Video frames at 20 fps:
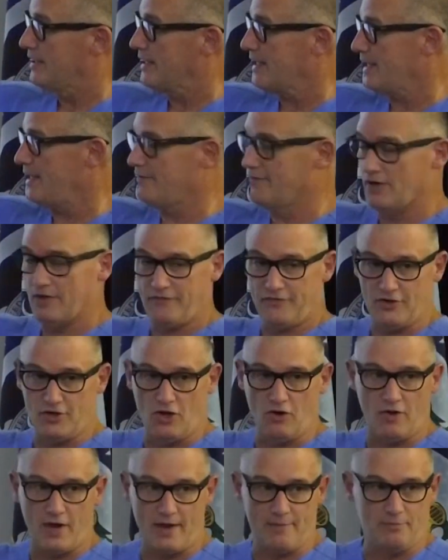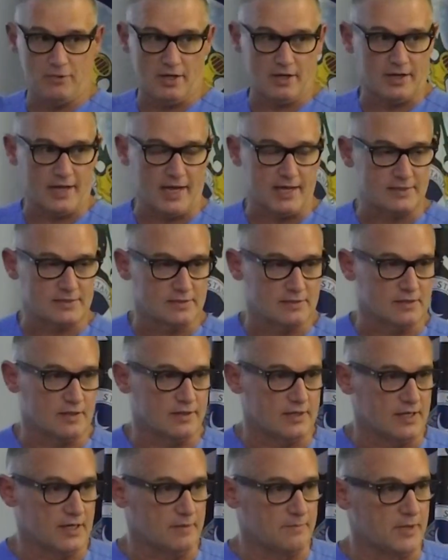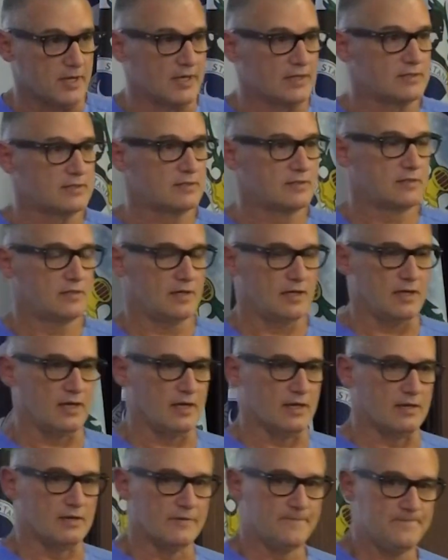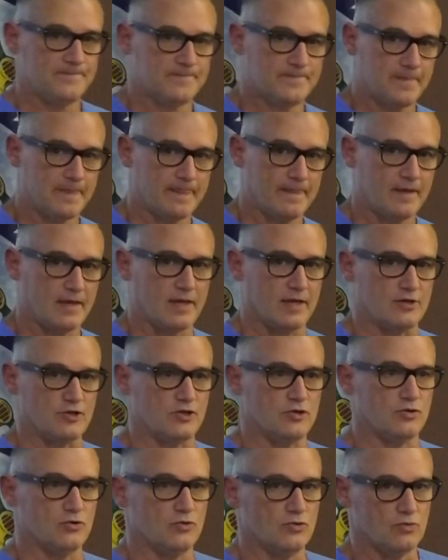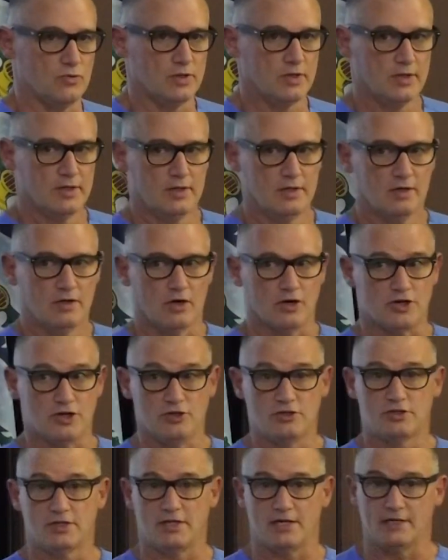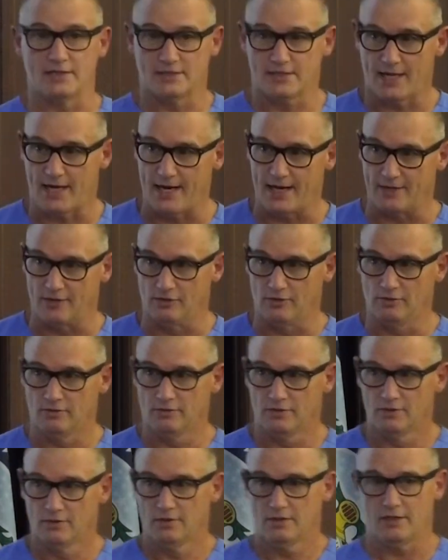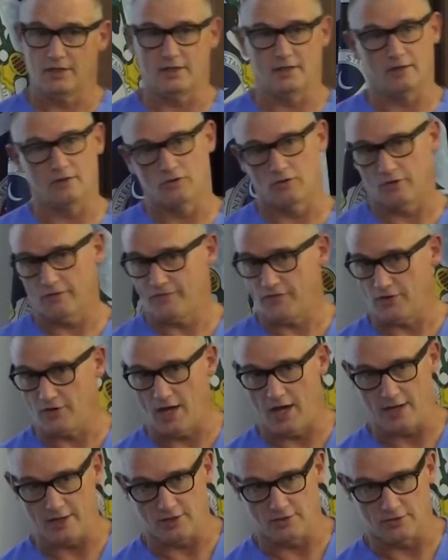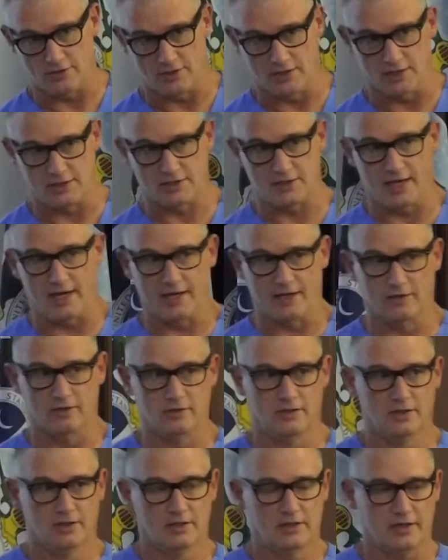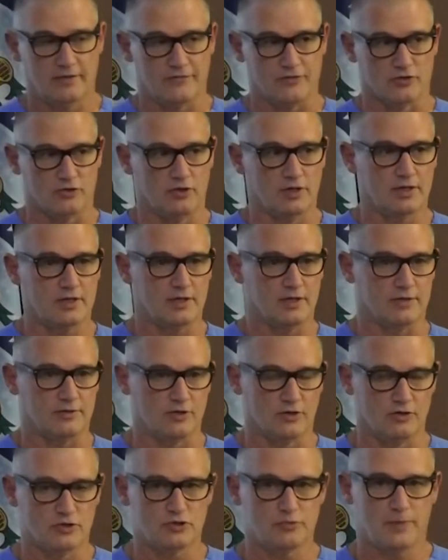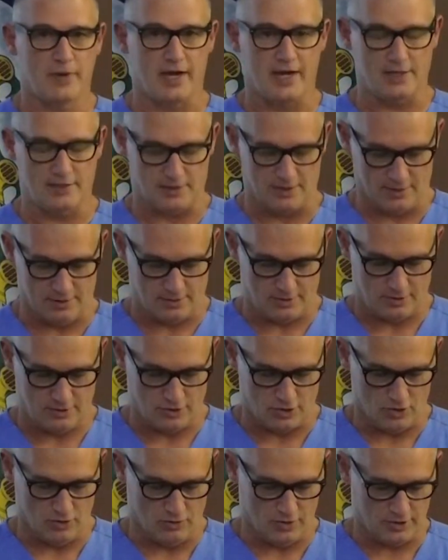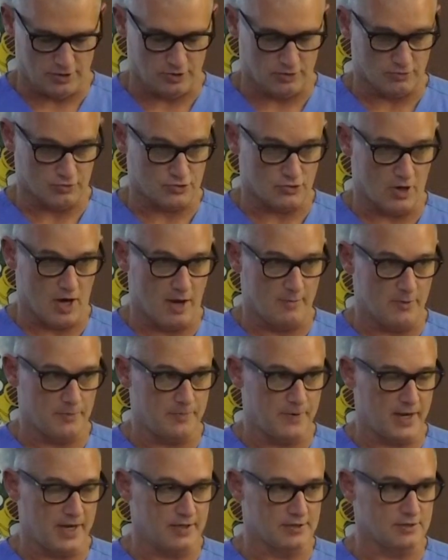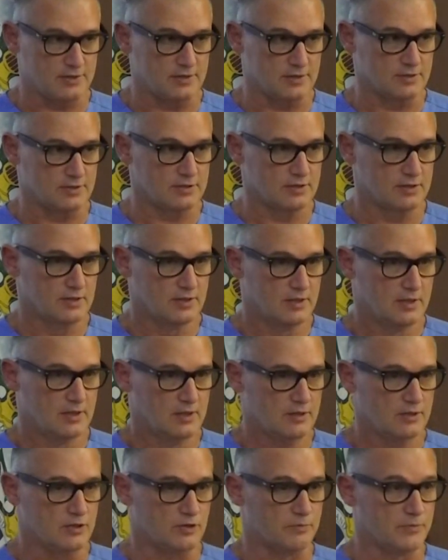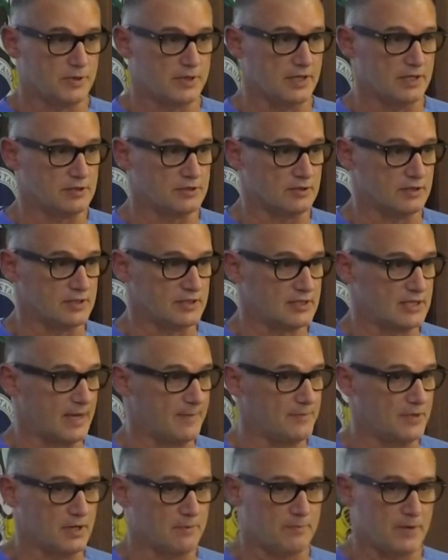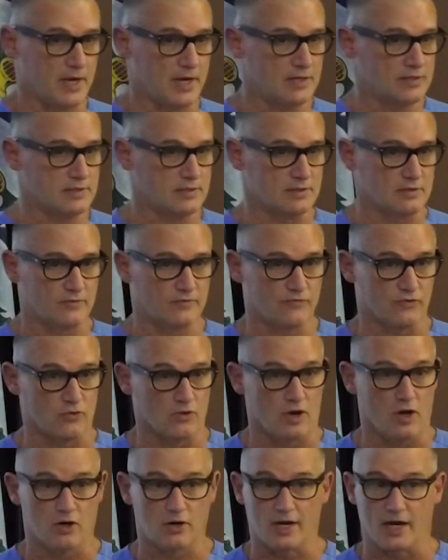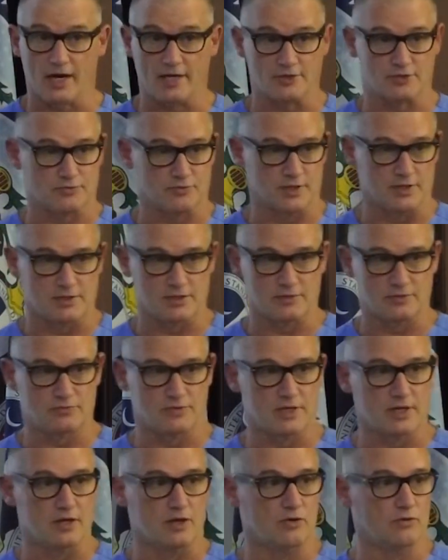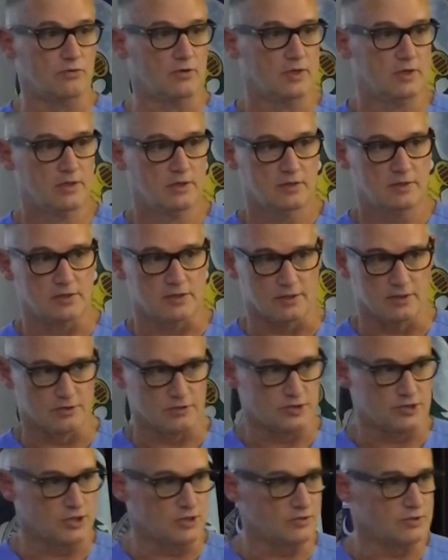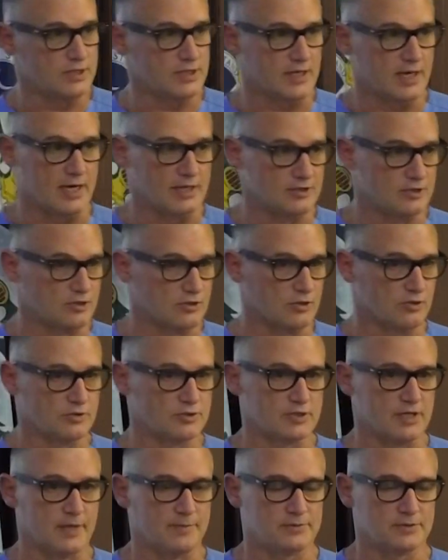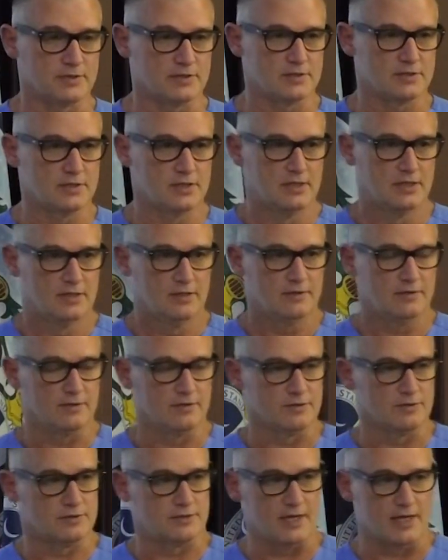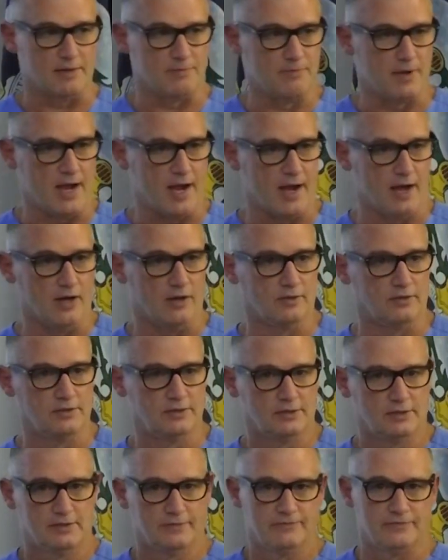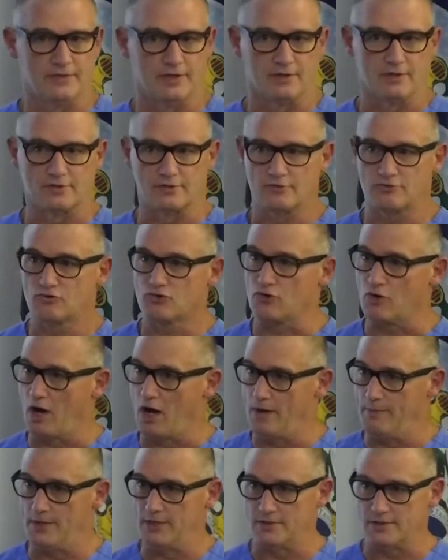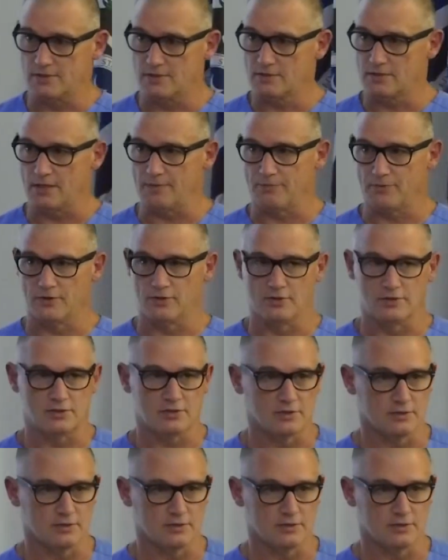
even if you don't have blood gases on the MS and you are using end-tidal, or if you're not using end-tidal, if you're looking at those patients, so it's your trauma patients, your potentially septic patients for all kinds of reasons. We know there's UTIs, urosepsis, there's dead bowel, there's traumas that produce